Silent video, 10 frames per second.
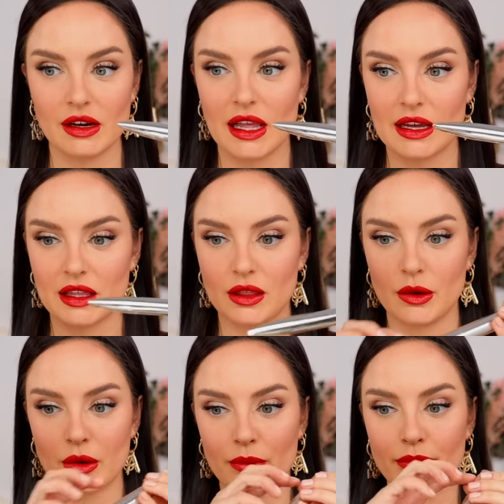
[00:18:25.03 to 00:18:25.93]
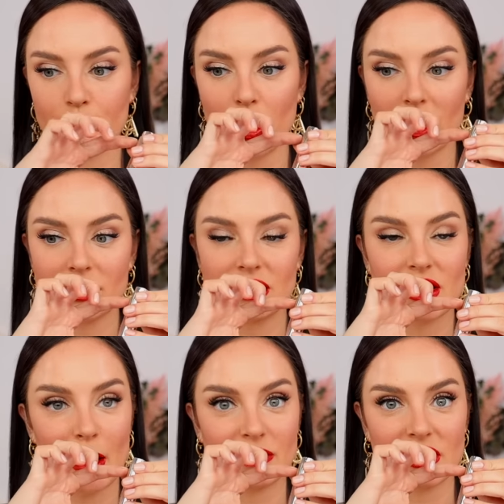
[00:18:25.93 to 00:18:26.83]
like the product is
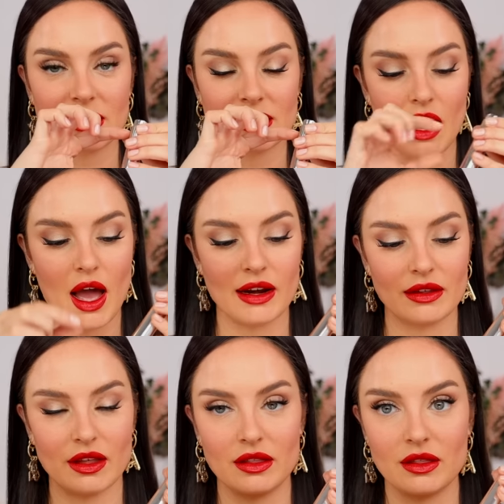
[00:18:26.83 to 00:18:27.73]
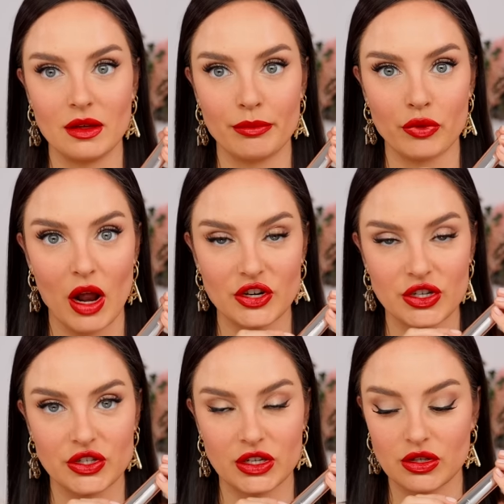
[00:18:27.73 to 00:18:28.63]
kept inside and then the brush
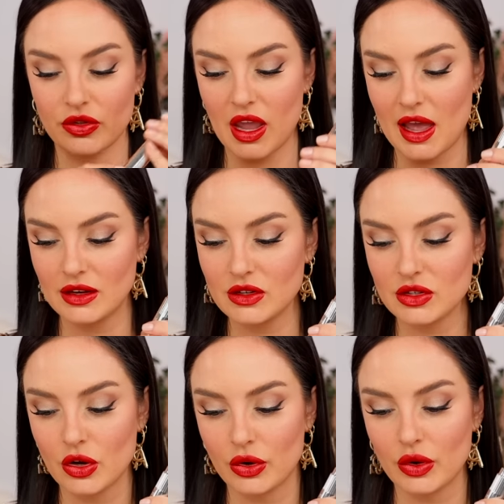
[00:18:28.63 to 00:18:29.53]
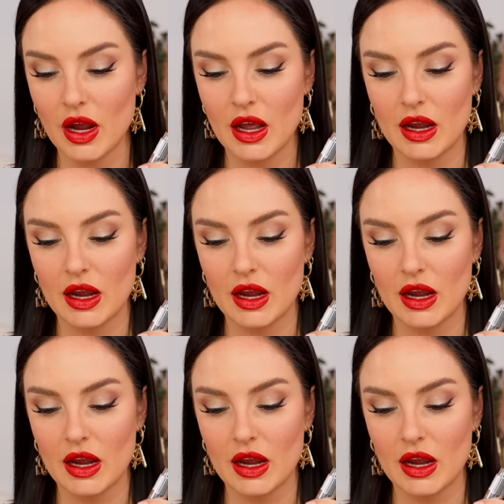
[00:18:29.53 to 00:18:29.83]
is just on the end, so